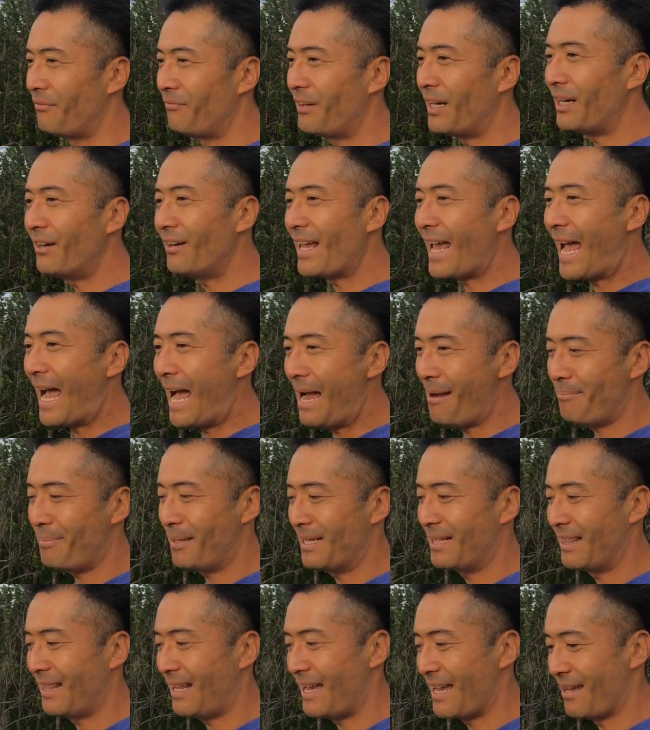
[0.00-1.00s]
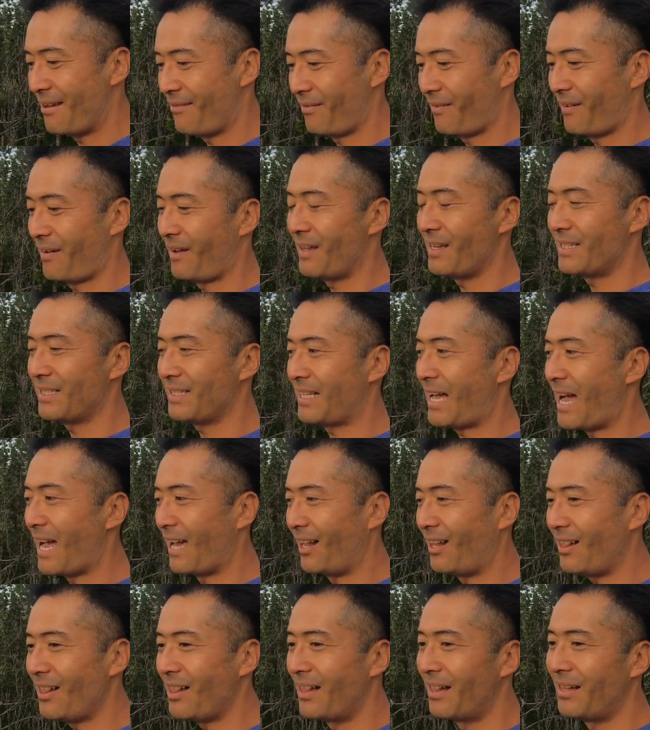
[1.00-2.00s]
very happy
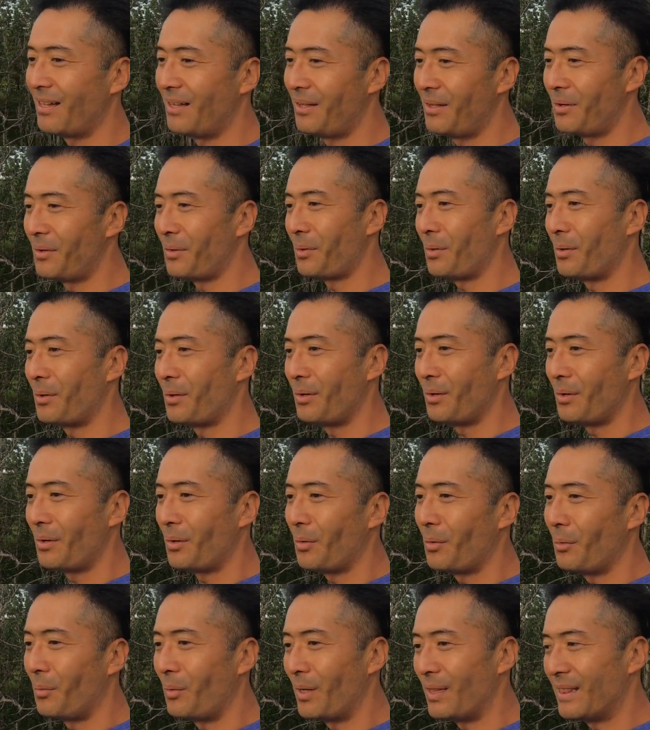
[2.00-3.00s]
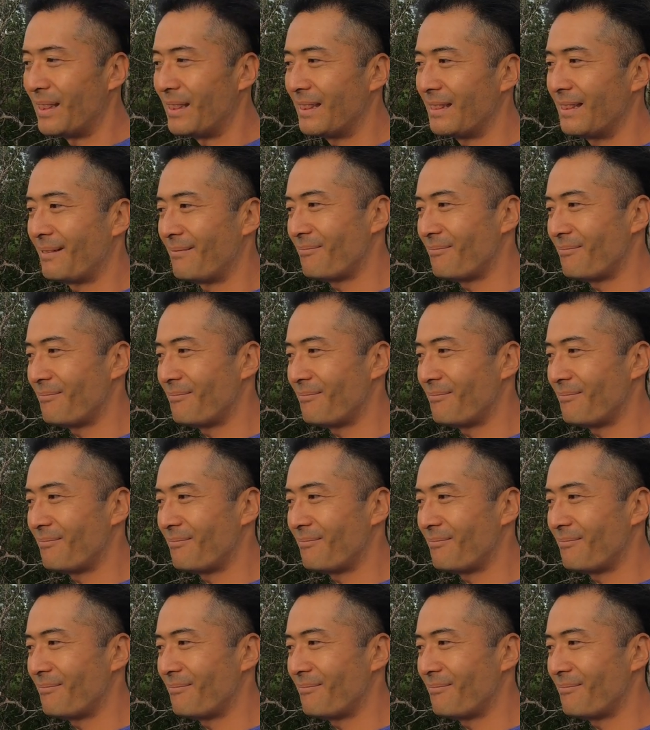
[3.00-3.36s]
lifestyle with